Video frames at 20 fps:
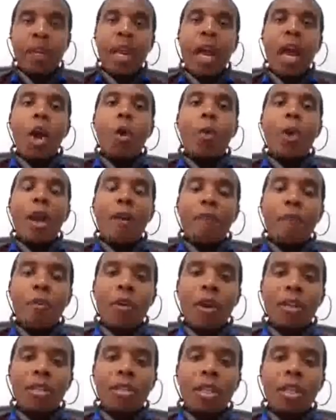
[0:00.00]
Now we are
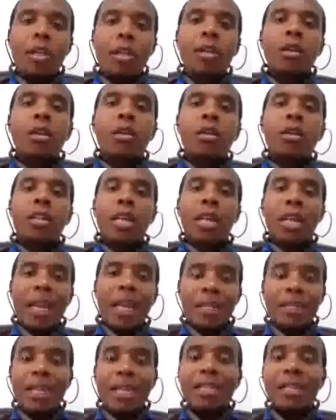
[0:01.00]
focusing, the
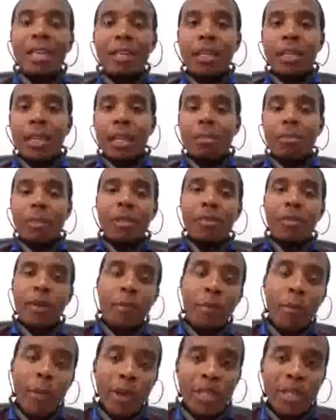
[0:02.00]
next attorney that must
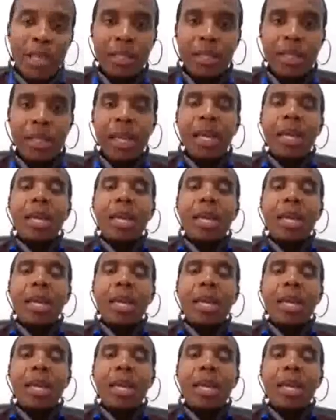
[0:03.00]
be appointed